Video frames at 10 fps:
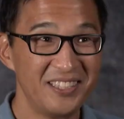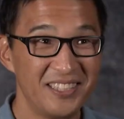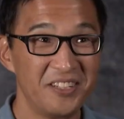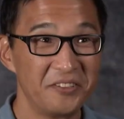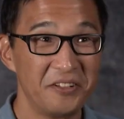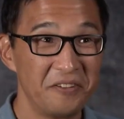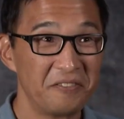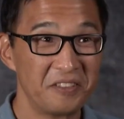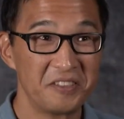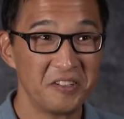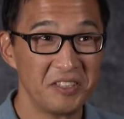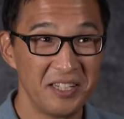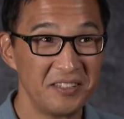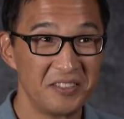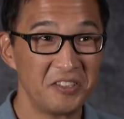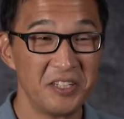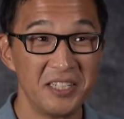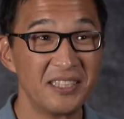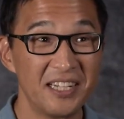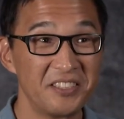to schedule you for surgery. The surgery
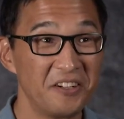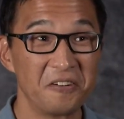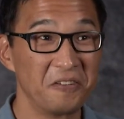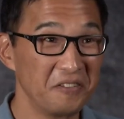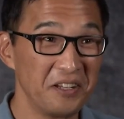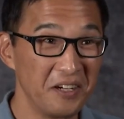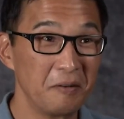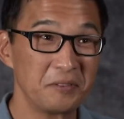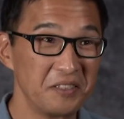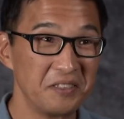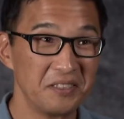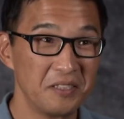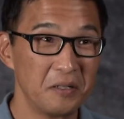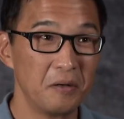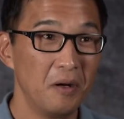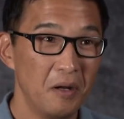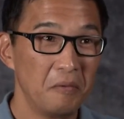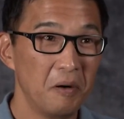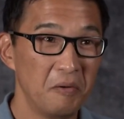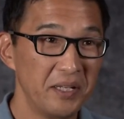is actually your only option. So
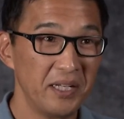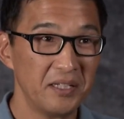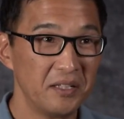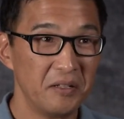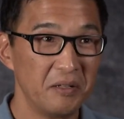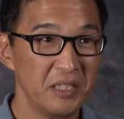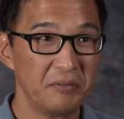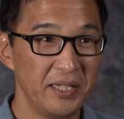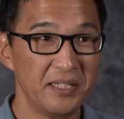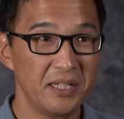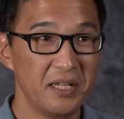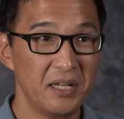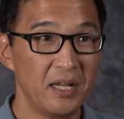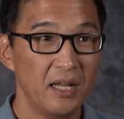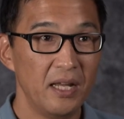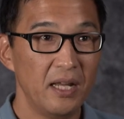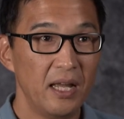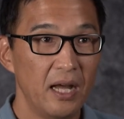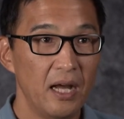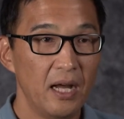what we need to do is we need to
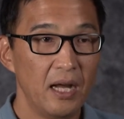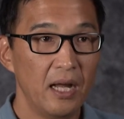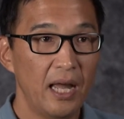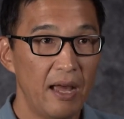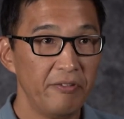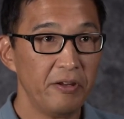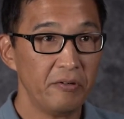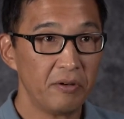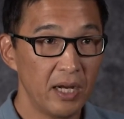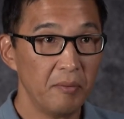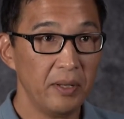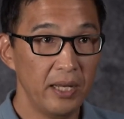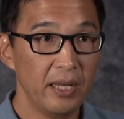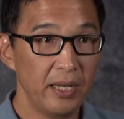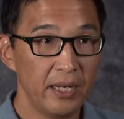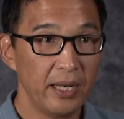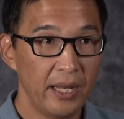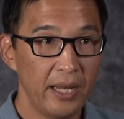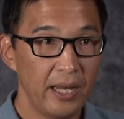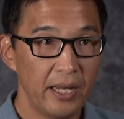have you come in
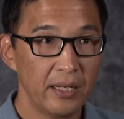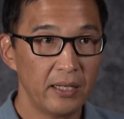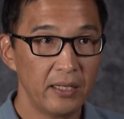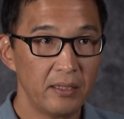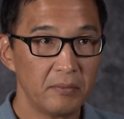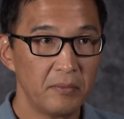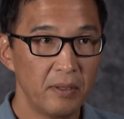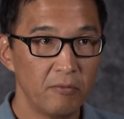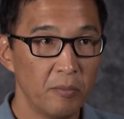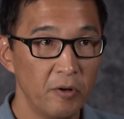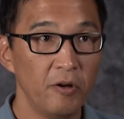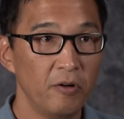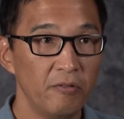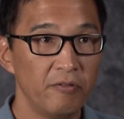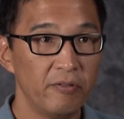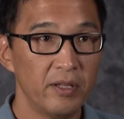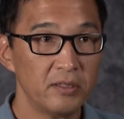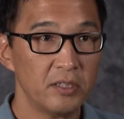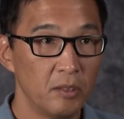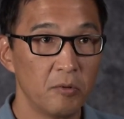and remove
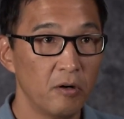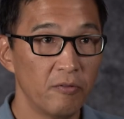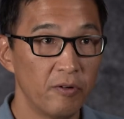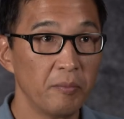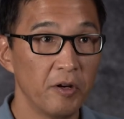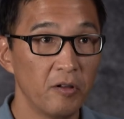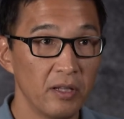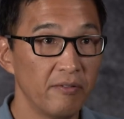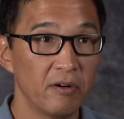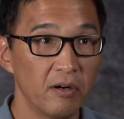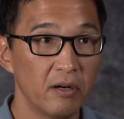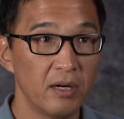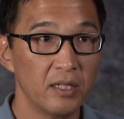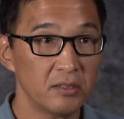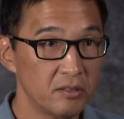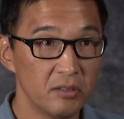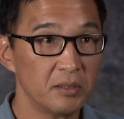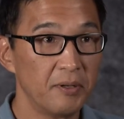the tumor from your liver as soon as